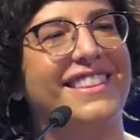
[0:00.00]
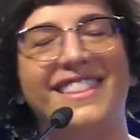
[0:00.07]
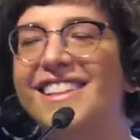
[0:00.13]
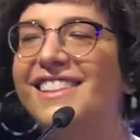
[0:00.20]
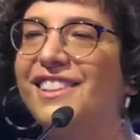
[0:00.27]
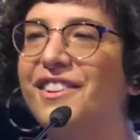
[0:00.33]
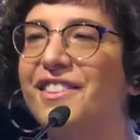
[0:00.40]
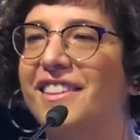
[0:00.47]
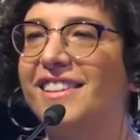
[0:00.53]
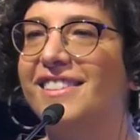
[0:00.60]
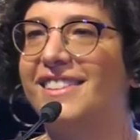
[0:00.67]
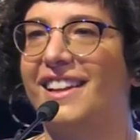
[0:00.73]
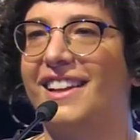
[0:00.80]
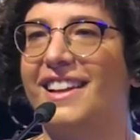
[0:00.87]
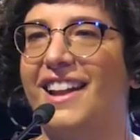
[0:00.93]
these are
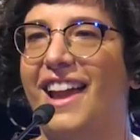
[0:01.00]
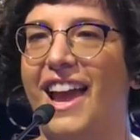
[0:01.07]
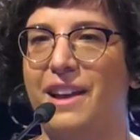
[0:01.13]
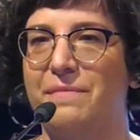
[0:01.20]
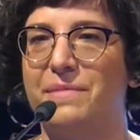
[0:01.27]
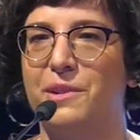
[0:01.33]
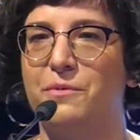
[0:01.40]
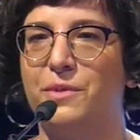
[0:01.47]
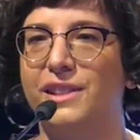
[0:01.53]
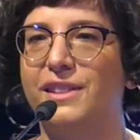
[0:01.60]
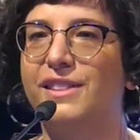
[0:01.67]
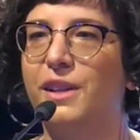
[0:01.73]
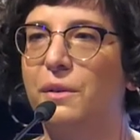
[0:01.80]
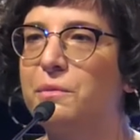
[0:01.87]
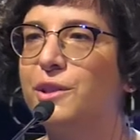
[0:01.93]
things that can happen when
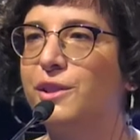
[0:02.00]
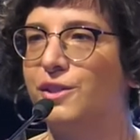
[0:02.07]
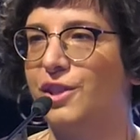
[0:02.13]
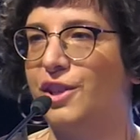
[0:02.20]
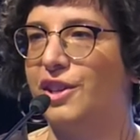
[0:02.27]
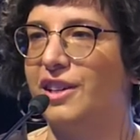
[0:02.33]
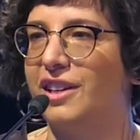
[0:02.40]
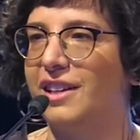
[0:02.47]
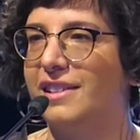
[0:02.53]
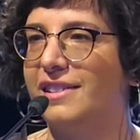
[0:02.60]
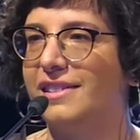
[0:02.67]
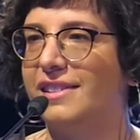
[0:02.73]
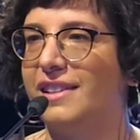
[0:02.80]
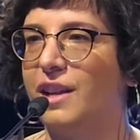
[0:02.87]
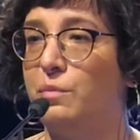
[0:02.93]
someone is
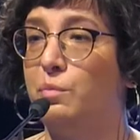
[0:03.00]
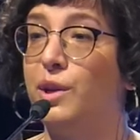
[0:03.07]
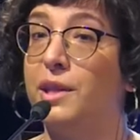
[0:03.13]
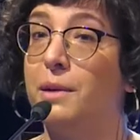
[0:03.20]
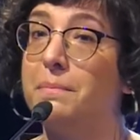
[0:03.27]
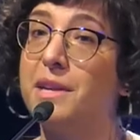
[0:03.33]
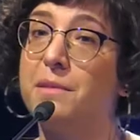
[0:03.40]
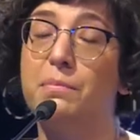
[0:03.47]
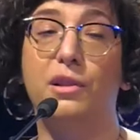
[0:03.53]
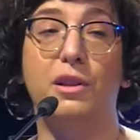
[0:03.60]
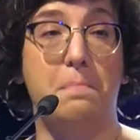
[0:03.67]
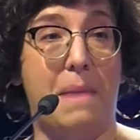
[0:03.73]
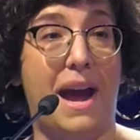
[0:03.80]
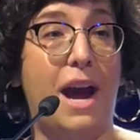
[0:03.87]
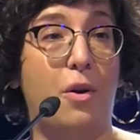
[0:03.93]
curious and when the people
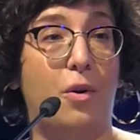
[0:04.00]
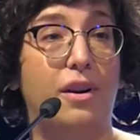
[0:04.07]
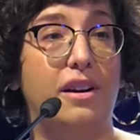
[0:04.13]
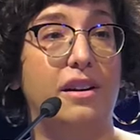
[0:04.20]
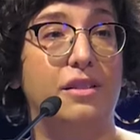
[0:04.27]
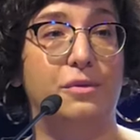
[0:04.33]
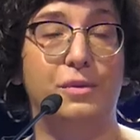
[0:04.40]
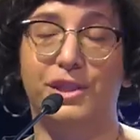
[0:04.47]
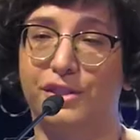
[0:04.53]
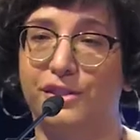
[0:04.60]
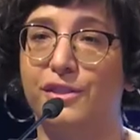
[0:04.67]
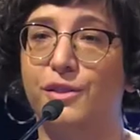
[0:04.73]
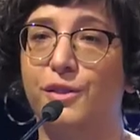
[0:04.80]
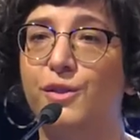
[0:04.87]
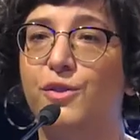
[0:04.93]
in power, which
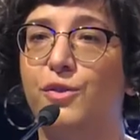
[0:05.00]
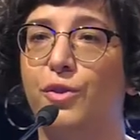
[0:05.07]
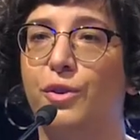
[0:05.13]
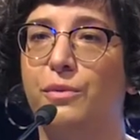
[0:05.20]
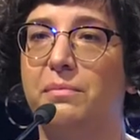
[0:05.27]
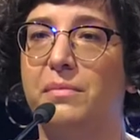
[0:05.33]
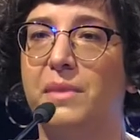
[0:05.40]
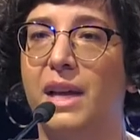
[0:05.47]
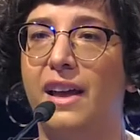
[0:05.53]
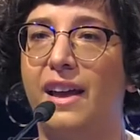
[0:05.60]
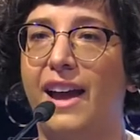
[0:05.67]
is a newsroom,